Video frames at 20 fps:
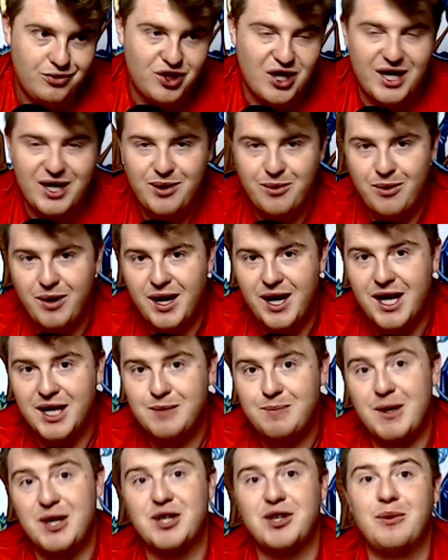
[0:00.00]
January,
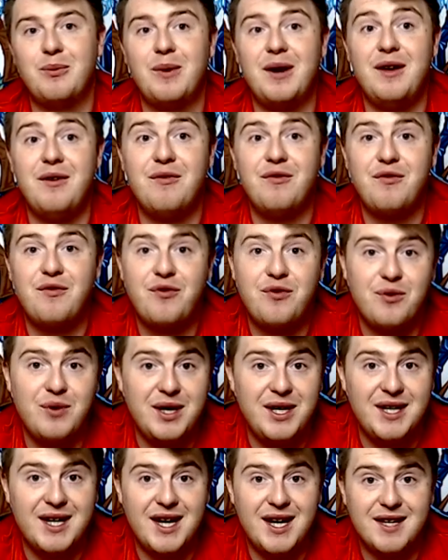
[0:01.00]
especially with
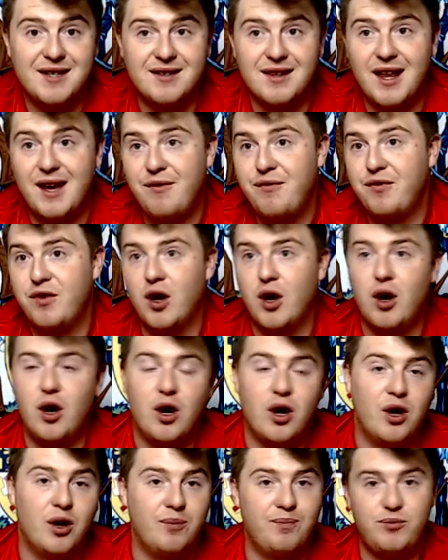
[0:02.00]
3 days left,
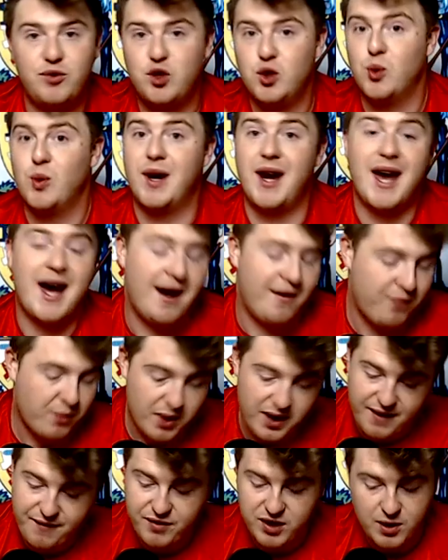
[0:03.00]
or
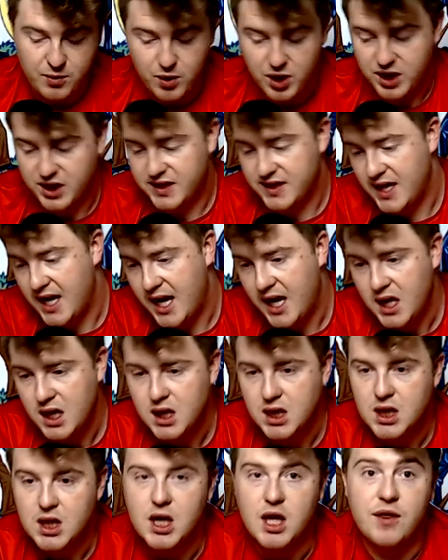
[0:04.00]
2.5, whatever you want to say,
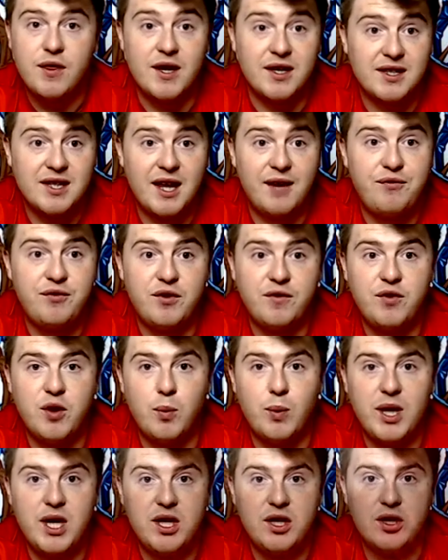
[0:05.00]
that's left
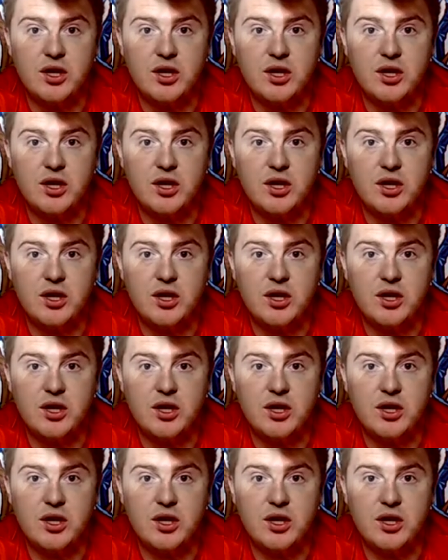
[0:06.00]
of the